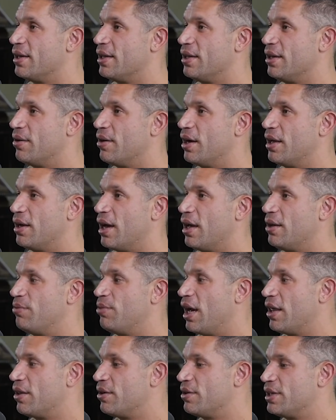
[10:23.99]
You know, I'd
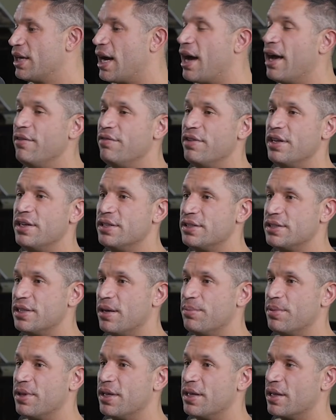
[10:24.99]
rather dive into
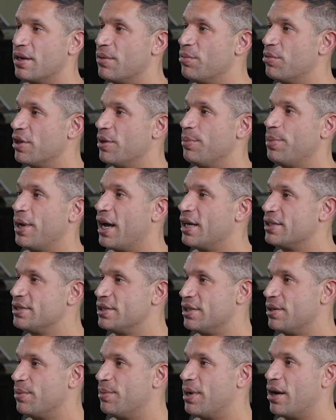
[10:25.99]
something that I'm really
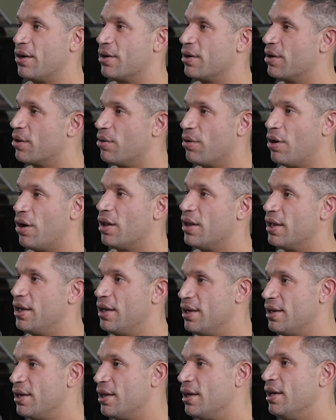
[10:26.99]
passionate about and go all
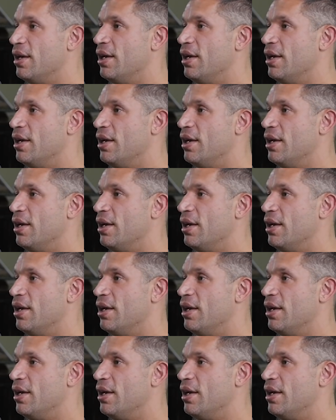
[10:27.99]
in,